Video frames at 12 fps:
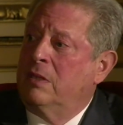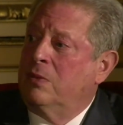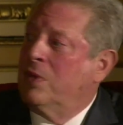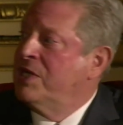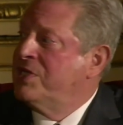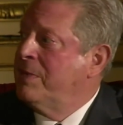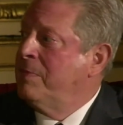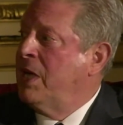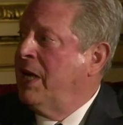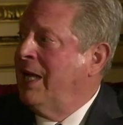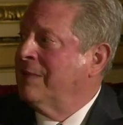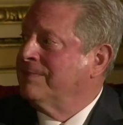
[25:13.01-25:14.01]
raising
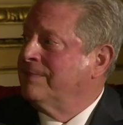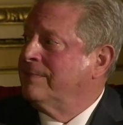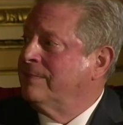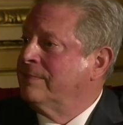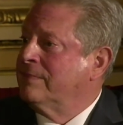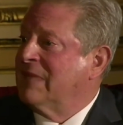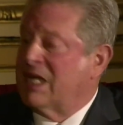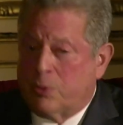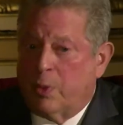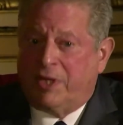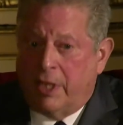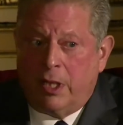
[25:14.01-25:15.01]
money. That's
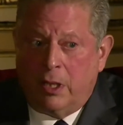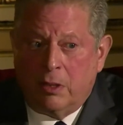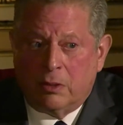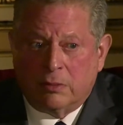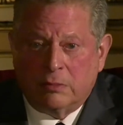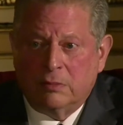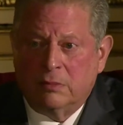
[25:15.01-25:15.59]
what they do.